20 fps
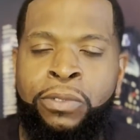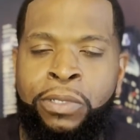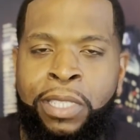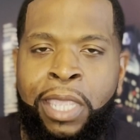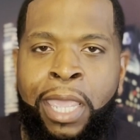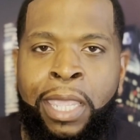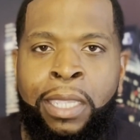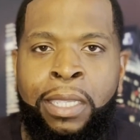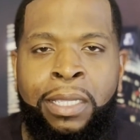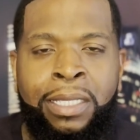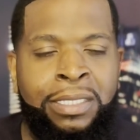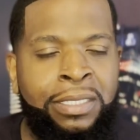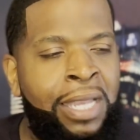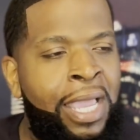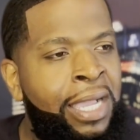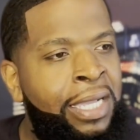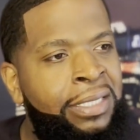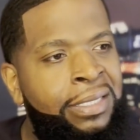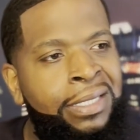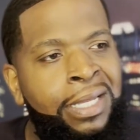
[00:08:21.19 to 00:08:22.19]
Okay, because
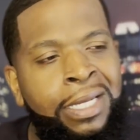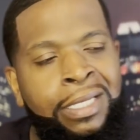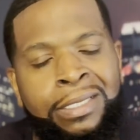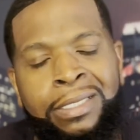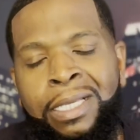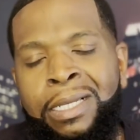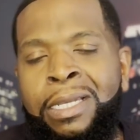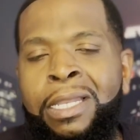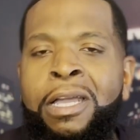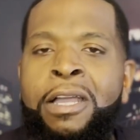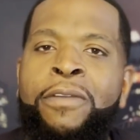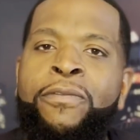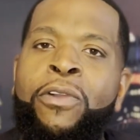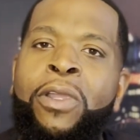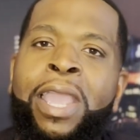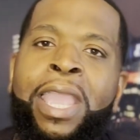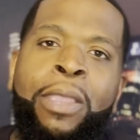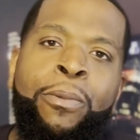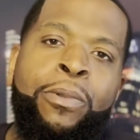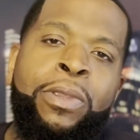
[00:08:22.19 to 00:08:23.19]
like I said, it's a love
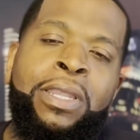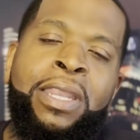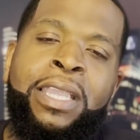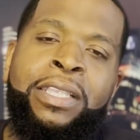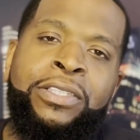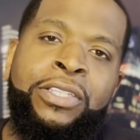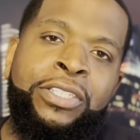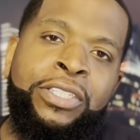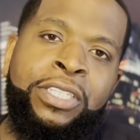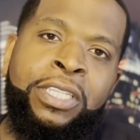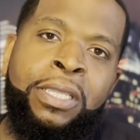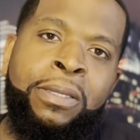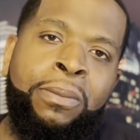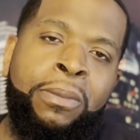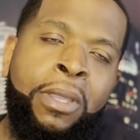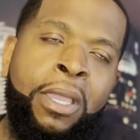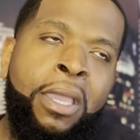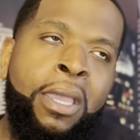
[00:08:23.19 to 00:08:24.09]
or hate relationship